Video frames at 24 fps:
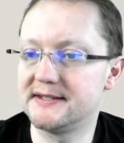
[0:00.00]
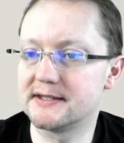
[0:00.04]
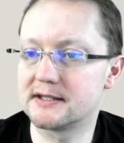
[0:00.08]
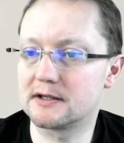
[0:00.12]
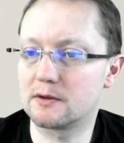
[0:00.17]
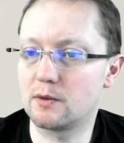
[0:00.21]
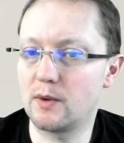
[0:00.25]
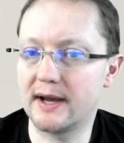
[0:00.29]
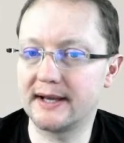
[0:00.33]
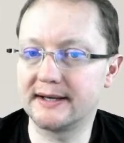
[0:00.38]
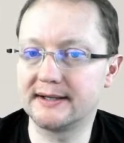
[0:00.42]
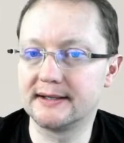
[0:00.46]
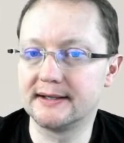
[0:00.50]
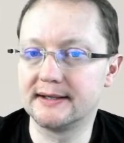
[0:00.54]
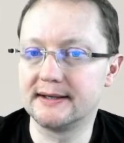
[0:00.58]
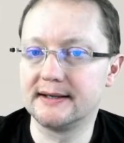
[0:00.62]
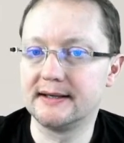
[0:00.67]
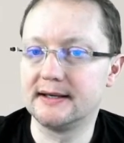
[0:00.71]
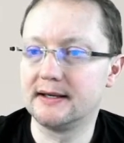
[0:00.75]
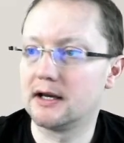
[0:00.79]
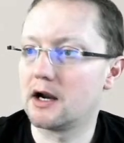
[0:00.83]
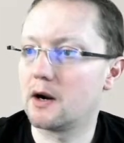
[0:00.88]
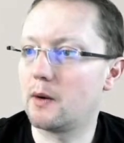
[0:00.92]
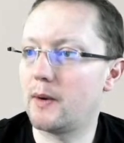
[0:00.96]
is quite
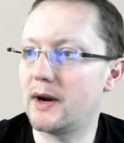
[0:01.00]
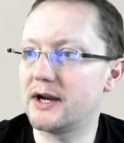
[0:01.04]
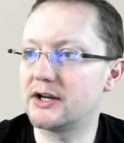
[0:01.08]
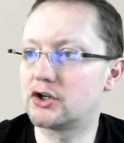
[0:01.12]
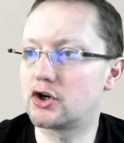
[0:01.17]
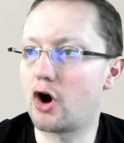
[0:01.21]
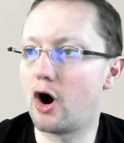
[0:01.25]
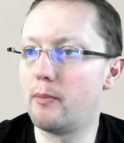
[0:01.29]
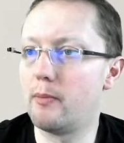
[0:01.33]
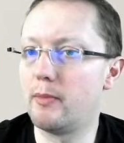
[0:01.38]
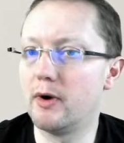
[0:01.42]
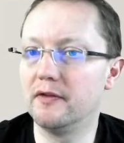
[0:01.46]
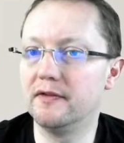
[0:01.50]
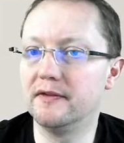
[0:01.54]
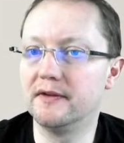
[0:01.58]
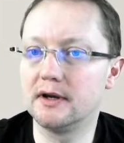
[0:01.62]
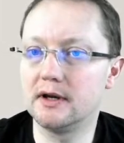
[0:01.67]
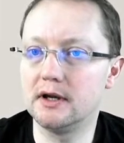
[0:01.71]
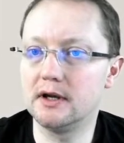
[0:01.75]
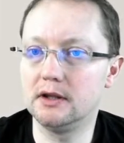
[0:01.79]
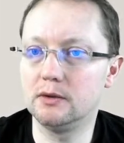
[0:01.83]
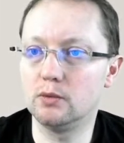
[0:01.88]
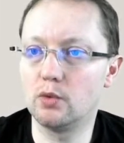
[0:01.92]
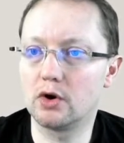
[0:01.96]
common
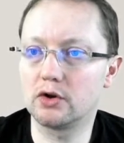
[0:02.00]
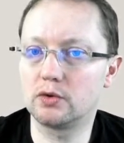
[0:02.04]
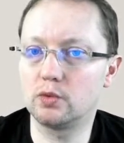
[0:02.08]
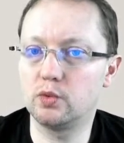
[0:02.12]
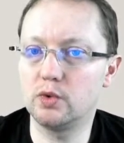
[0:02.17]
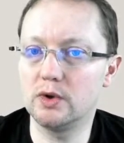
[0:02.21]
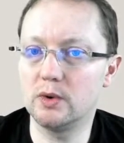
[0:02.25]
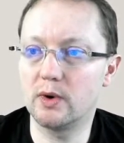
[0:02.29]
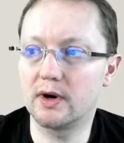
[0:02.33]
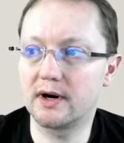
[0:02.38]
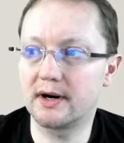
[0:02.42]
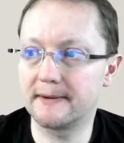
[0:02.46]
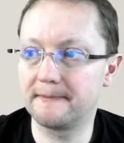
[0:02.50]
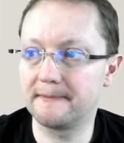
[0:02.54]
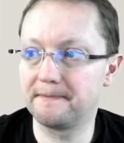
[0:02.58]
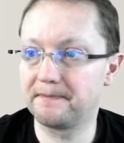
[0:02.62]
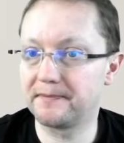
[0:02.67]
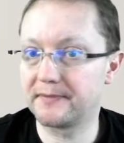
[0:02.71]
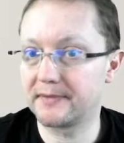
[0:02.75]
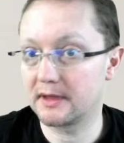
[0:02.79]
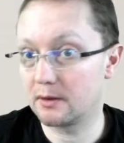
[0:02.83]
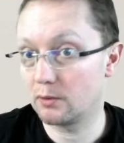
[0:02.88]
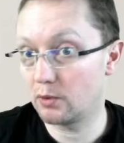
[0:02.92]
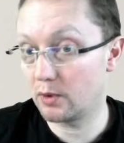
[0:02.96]
in what we were
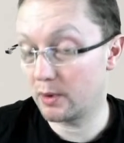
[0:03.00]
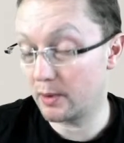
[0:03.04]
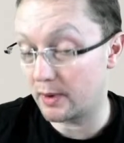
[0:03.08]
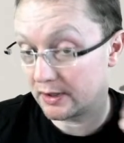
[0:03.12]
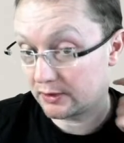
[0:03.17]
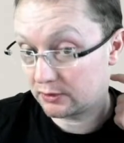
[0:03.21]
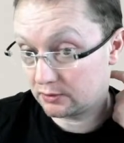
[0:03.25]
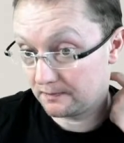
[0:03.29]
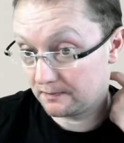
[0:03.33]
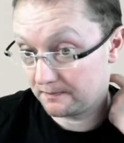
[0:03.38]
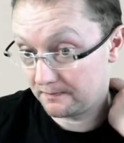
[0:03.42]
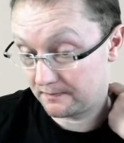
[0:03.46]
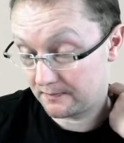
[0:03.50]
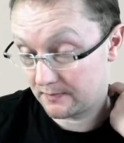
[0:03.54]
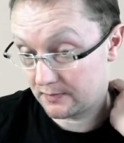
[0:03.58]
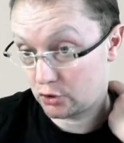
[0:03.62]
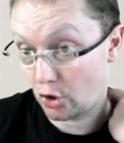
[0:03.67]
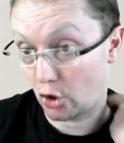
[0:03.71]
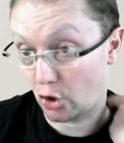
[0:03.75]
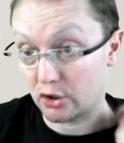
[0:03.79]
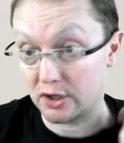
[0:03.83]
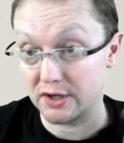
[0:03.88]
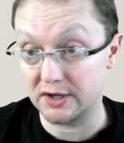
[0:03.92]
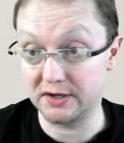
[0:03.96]

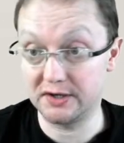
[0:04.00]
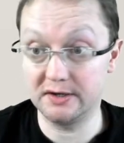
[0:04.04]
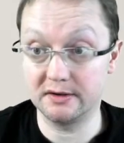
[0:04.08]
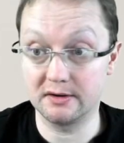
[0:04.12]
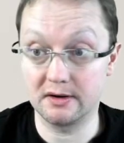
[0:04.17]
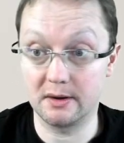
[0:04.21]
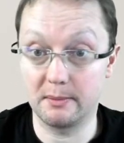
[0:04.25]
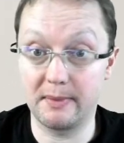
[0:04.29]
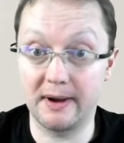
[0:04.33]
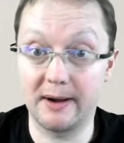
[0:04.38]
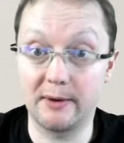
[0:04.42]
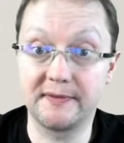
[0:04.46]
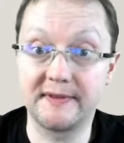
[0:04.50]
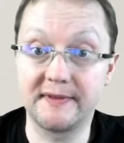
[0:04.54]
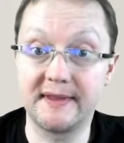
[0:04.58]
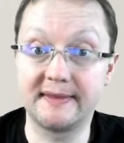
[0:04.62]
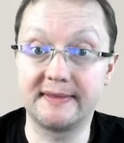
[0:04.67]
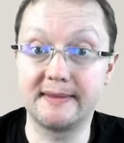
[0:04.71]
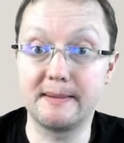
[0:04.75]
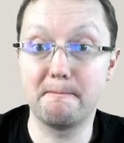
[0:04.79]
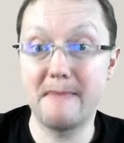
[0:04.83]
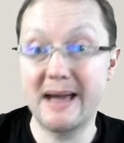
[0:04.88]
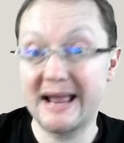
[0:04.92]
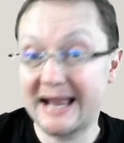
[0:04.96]
talking here about.
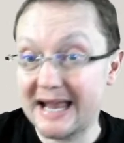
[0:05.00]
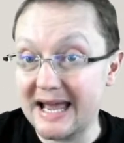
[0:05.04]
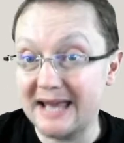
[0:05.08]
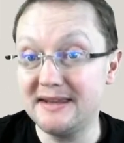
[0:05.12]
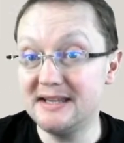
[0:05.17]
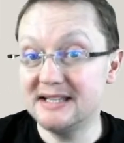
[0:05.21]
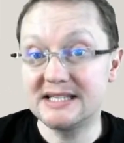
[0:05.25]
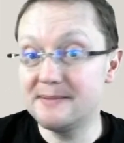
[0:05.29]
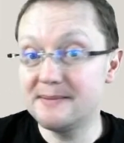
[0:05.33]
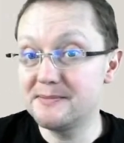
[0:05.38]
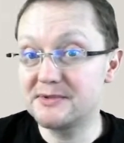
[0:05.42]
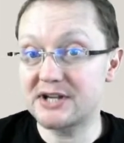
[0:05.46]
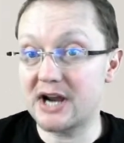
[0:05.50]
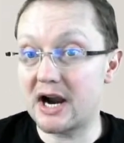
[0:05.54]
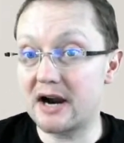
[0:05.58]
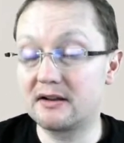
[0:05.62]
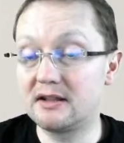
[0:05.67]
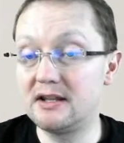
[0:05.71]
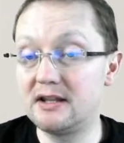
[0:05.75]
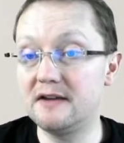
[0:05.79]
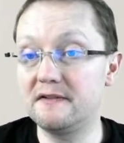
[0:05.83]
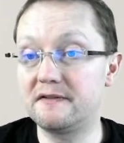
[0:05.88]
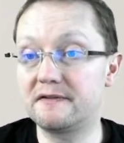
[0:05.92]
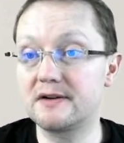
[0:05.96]
The mechanisms are
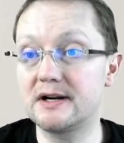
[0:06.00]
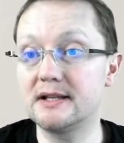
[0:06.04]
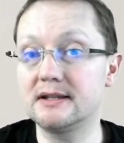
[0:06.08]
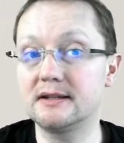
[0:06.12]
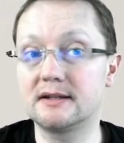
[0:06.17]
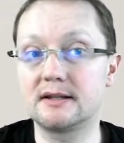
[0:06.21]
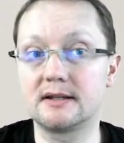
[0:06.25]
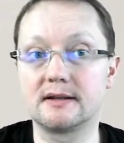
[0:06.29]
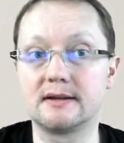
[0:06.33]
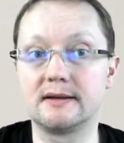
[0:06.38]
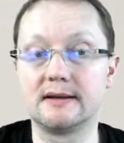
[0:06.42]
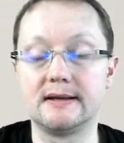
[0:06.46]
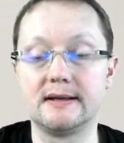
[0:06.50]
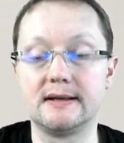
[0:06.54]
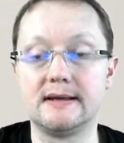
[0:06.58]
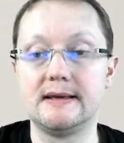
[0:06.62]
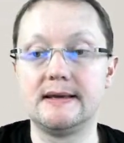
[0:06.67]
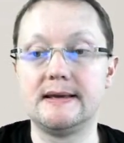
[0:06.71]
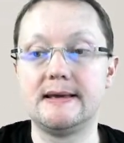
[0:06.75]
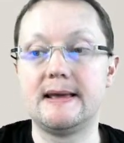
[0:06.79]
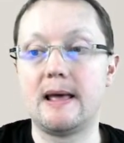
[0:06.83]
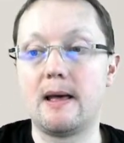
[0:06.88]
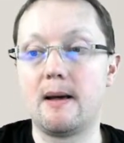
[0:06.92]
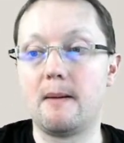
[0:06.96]
different,
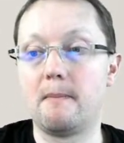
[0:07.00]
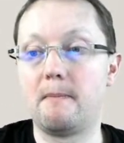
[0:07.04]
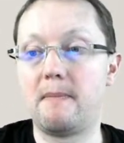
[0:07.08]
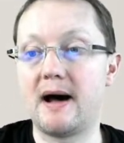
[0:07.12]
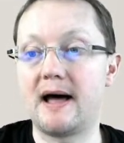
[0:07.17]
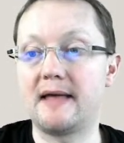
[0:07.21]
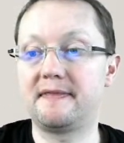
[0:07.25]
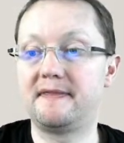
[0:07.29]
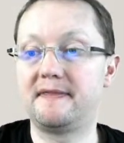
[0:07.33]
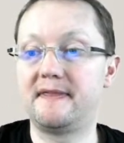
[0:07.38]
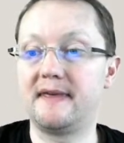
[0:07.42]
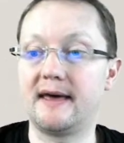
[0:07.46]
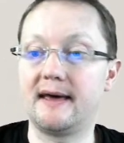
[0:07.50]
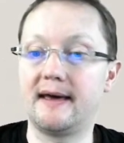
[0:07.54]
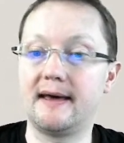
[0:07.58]
but